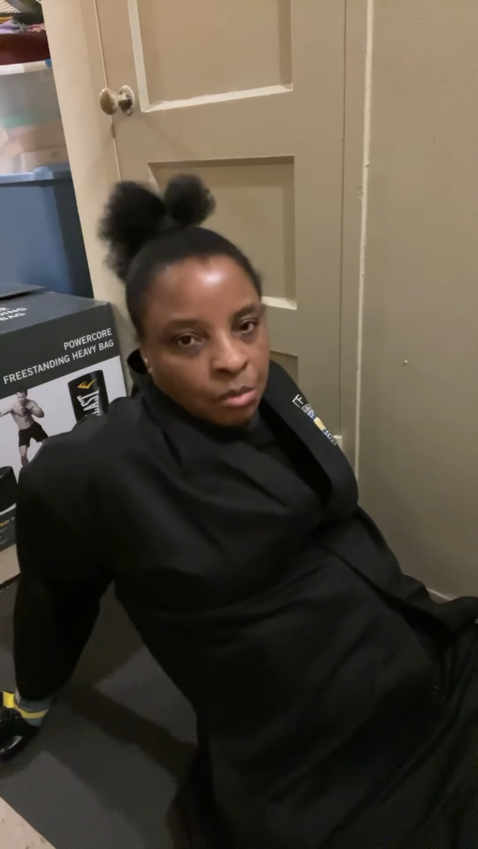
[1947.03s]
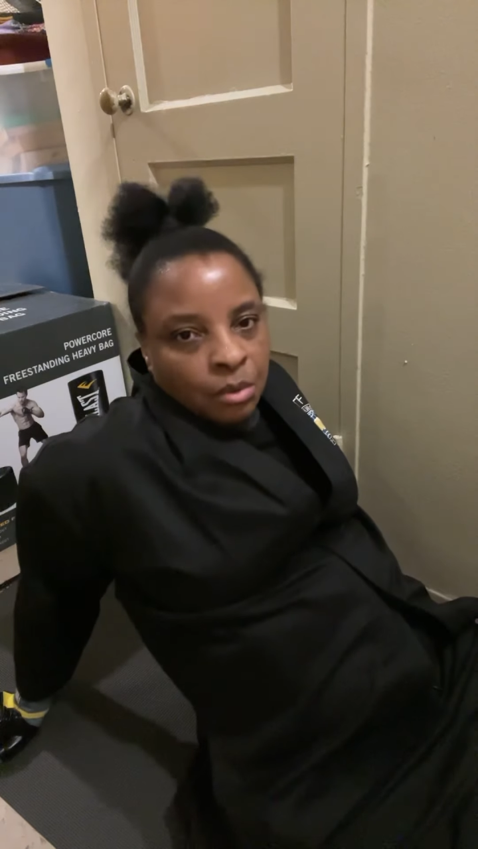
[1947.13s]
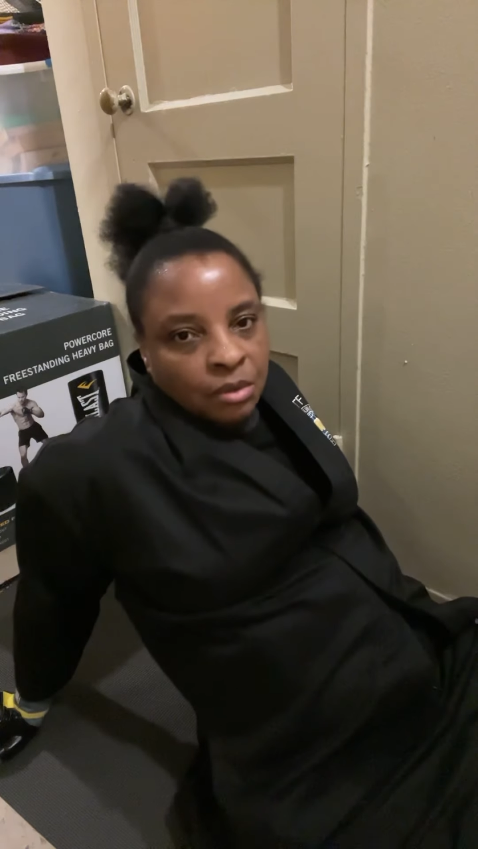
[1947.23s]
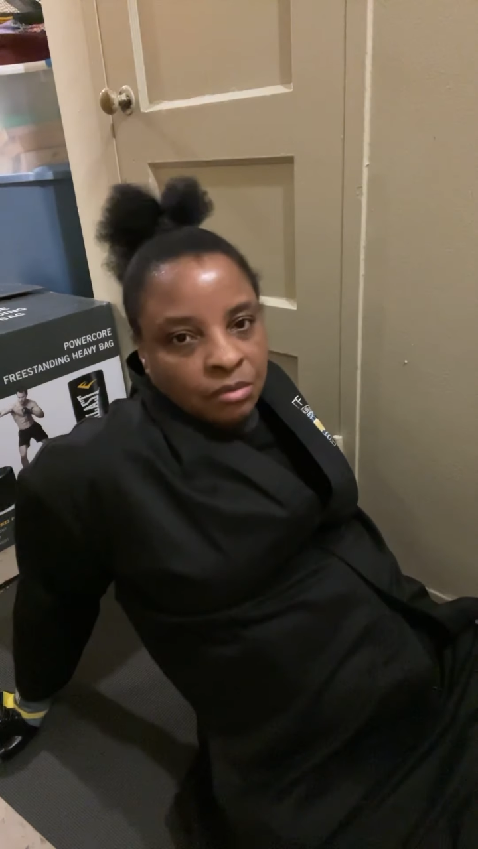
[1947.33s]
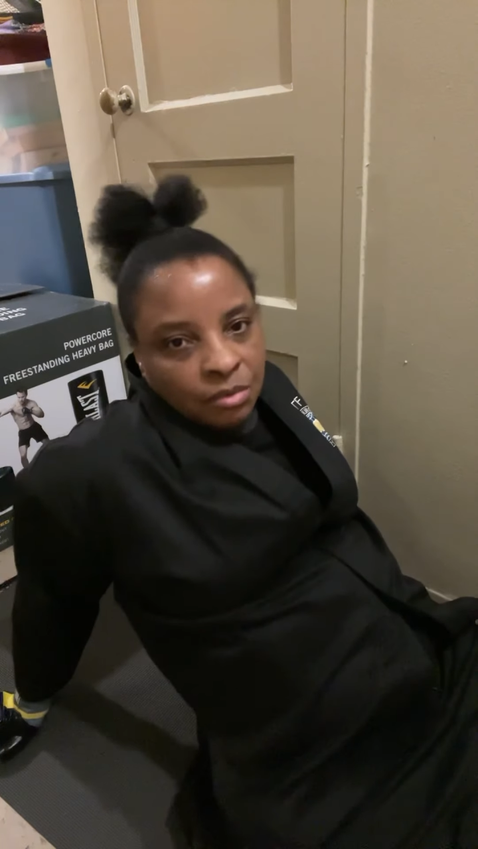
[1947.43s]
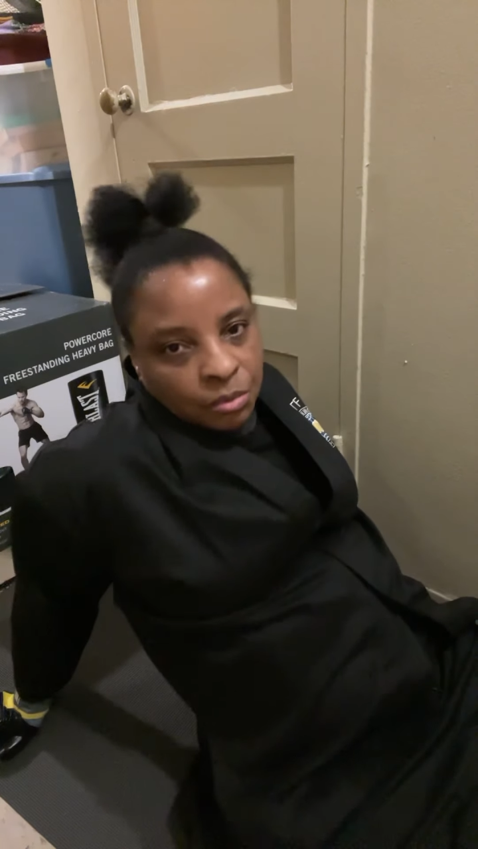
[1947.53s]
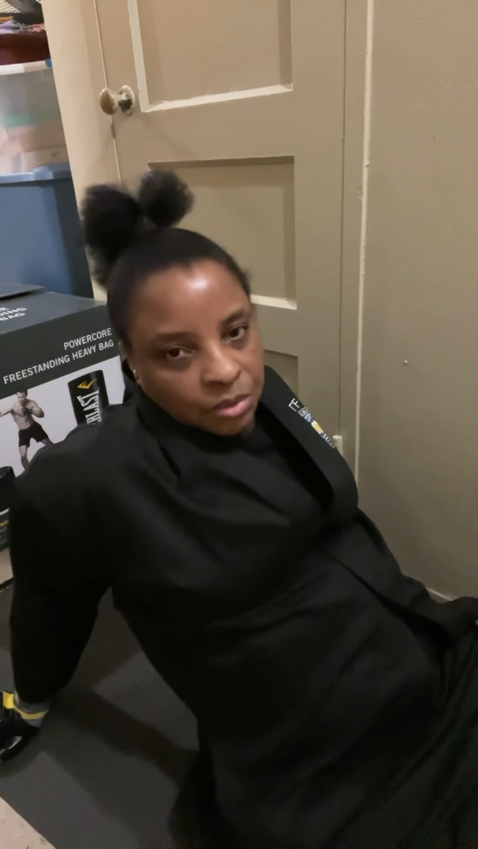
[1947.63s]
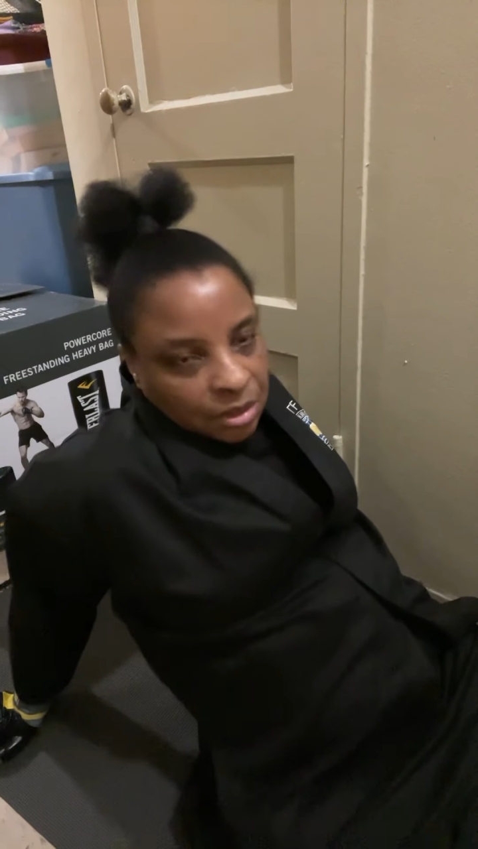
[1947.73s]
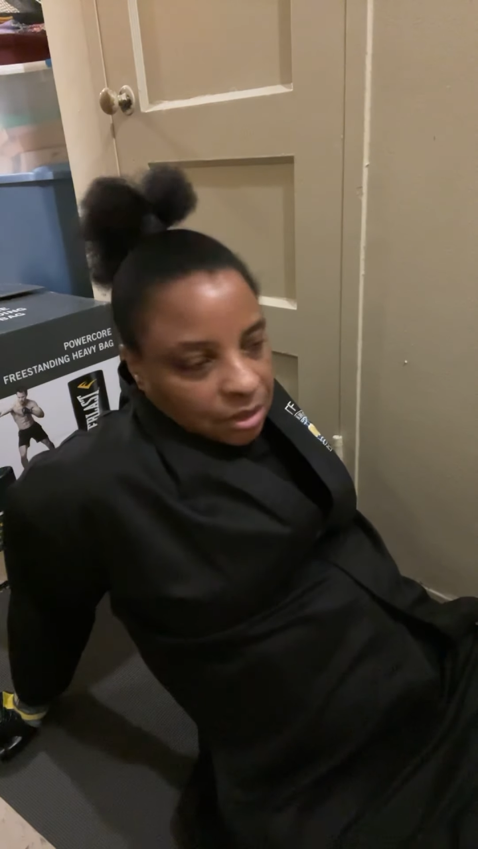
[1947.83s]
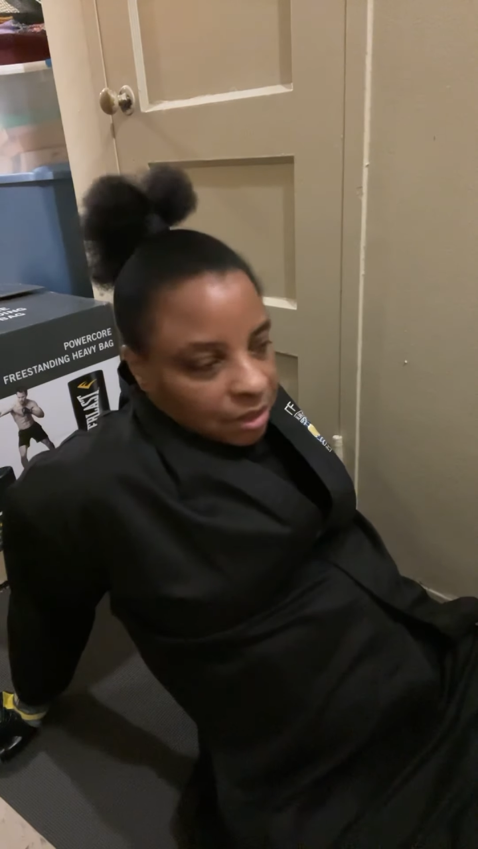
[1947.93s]
One of them
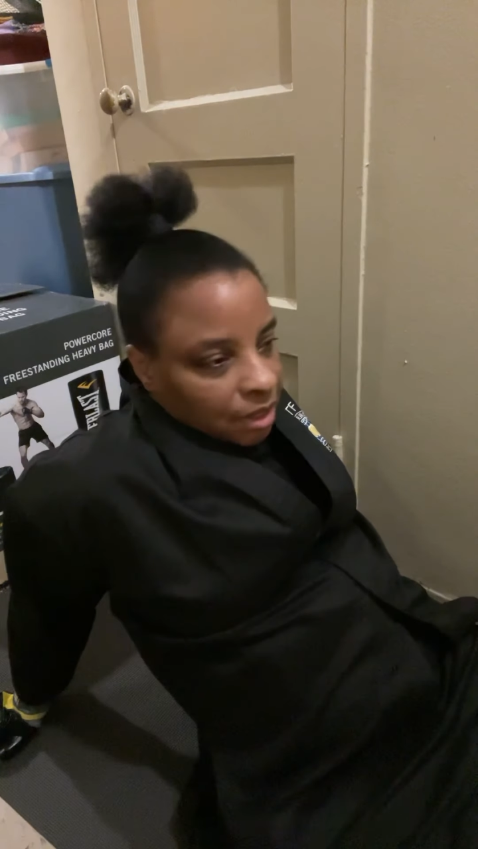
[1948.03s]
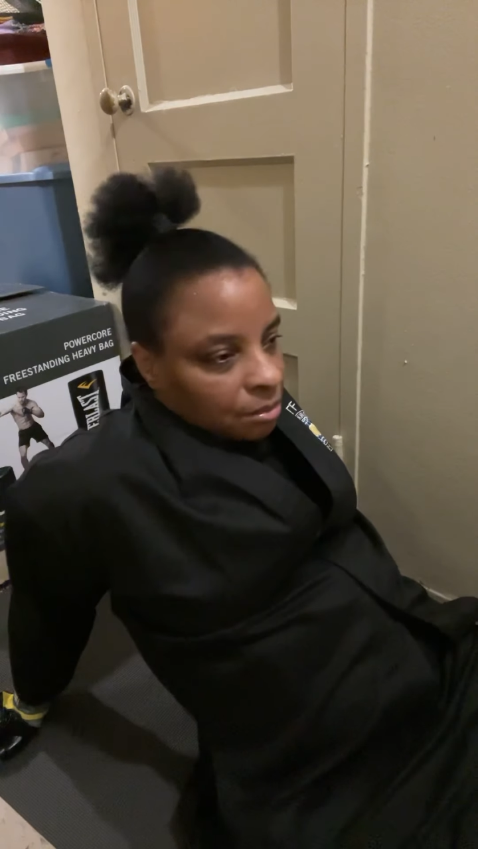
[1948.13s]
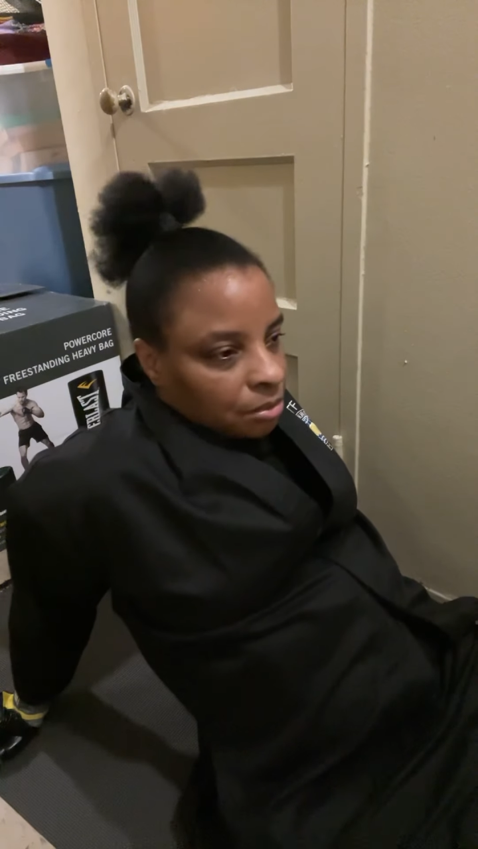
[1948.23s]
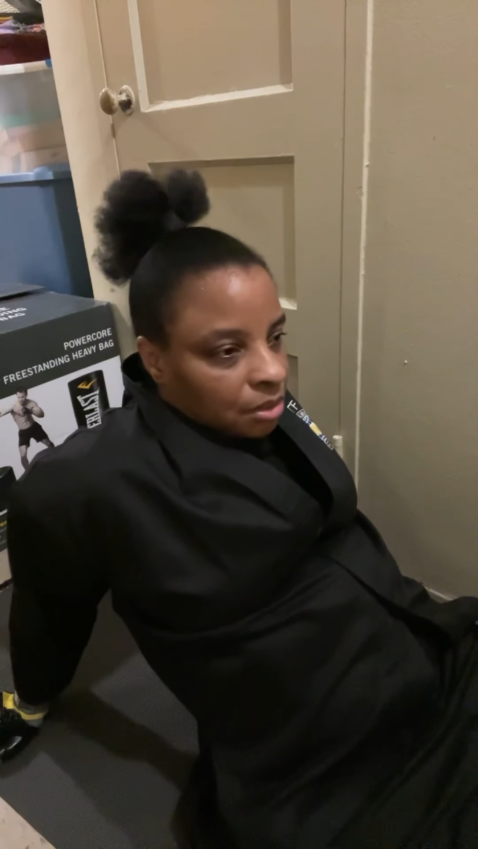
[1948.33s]
was in stable